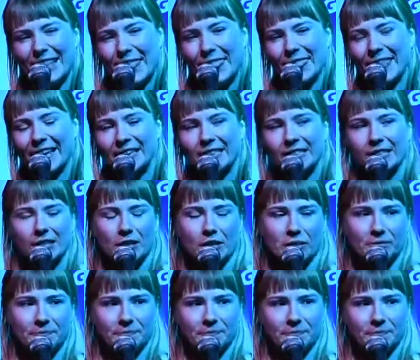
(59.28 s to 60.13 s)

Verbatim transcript: Didn't think so.